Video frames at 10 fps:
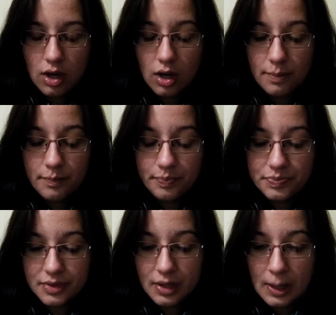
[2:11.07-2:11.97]

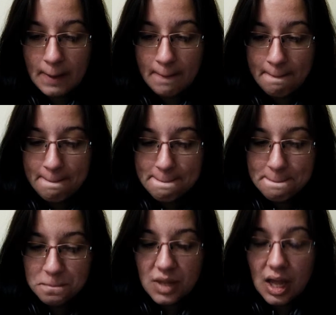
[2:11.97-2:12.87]

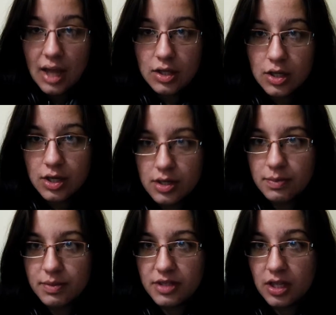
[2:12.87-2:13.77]
um, I could end
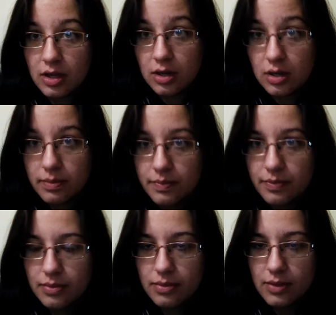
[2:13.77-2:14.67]
up in the ER.
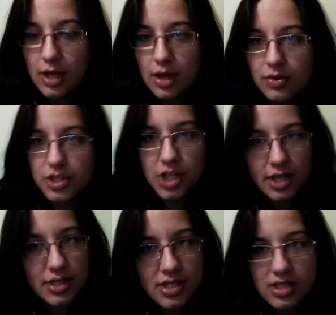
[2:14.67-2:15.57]
Now, the
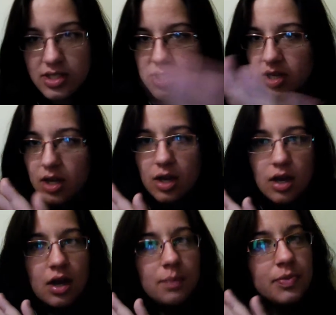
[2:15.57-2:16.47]
chances
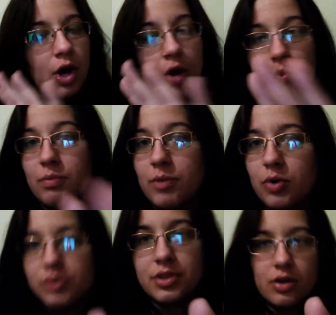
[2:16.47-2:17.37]
are
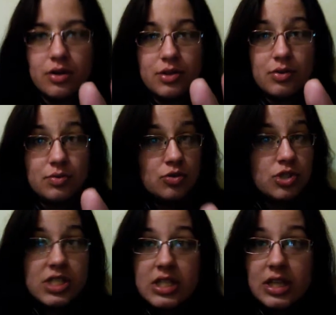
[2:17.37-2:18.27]
remote. They're, they're, they're
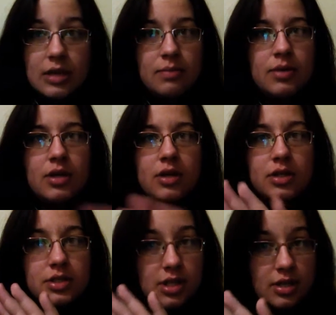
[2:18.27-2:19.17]

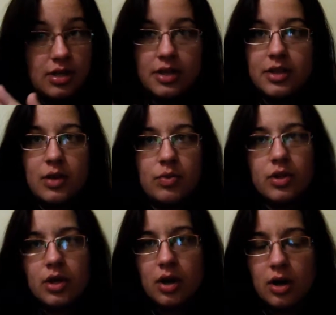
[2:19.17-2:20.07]
slim to none. They
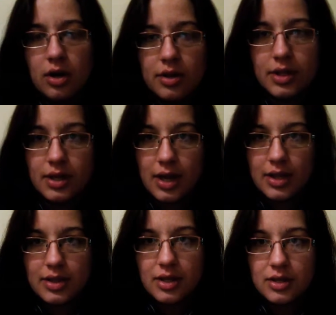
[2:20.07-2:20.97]
really are. The
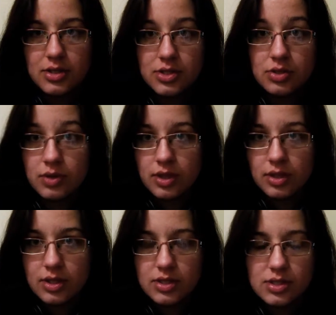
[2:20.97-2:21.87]
guy that's doing
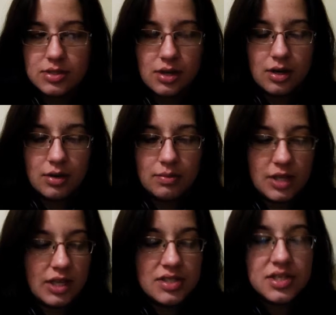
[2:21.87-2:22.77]
this, um,
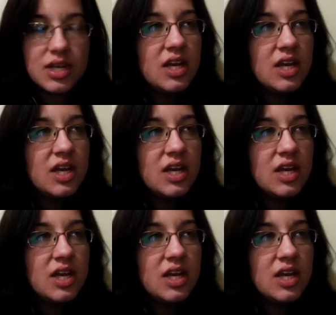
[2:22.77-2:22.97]
he's